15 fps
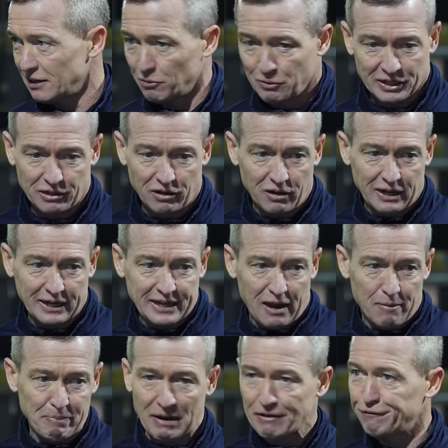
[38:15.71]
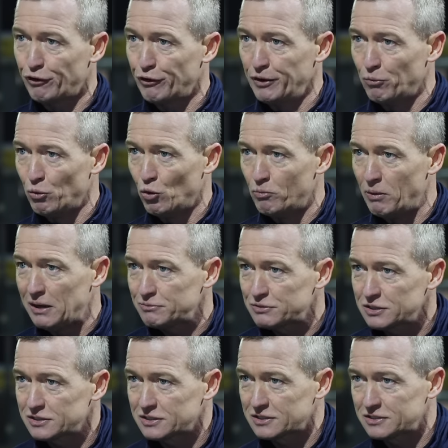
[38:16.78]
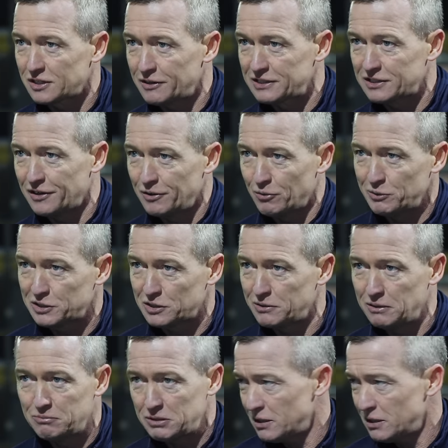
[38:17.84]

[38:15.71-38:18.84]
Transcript: oh, we're gonna hide our back four in a warm up just so they don't know what we're doing.